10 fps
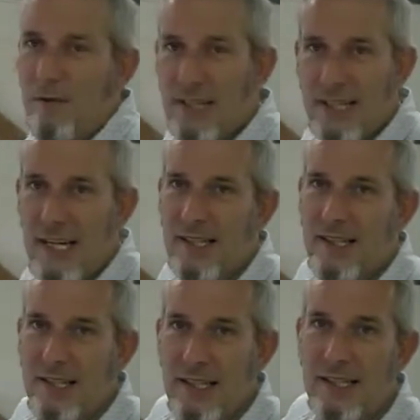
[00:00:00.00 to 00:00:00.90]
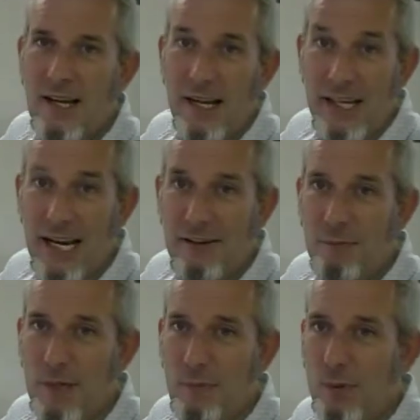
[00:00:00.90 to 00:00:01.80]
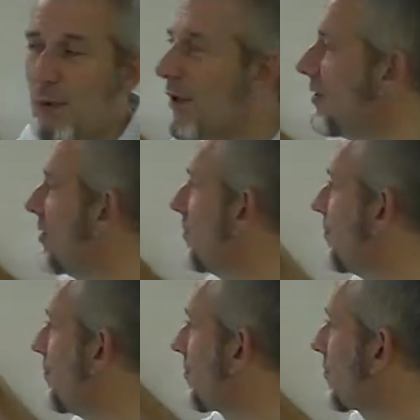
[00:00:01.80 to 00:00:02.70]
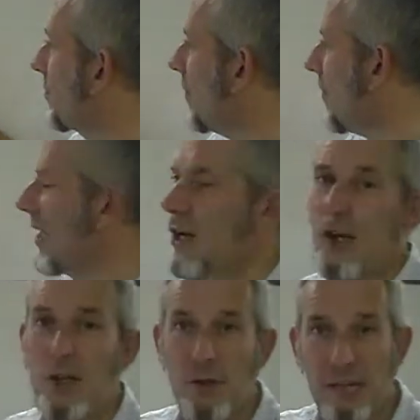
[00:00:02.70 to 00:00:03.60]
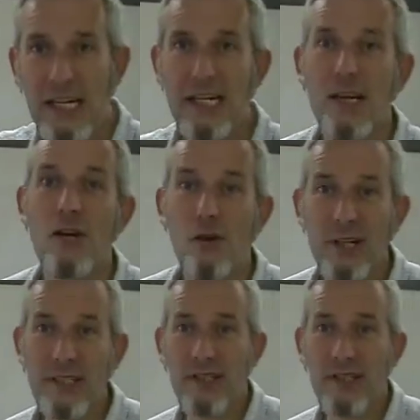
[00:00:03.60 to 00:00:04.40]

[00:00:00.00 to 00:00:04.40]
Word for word: the sentences I gave people was, you need an Oyster